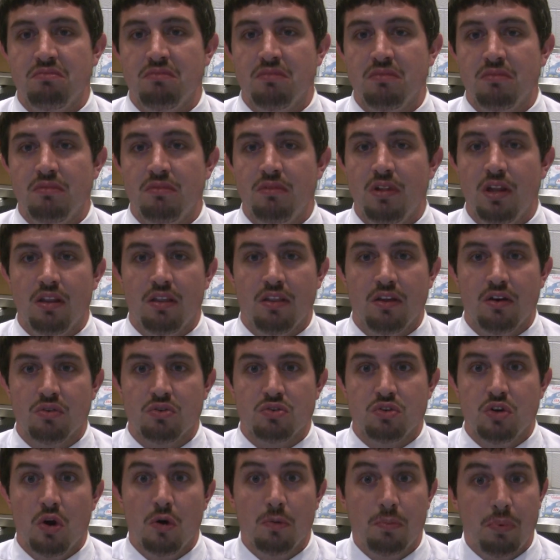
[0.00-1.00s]

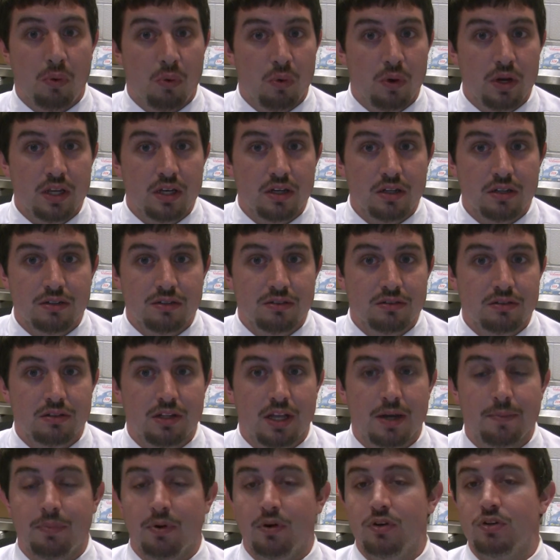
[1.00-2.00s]
There's no point.
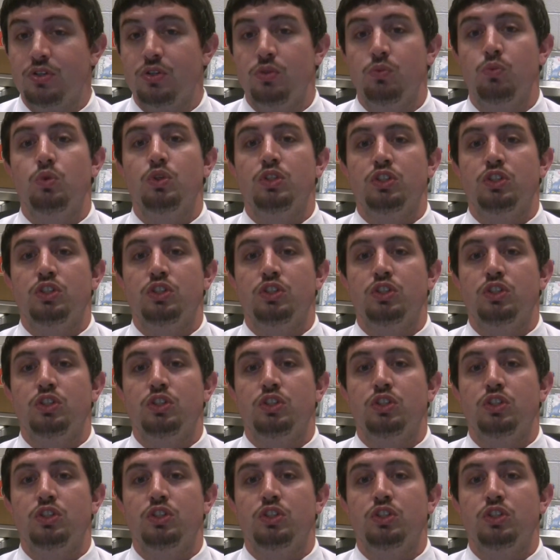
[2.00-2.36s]
That person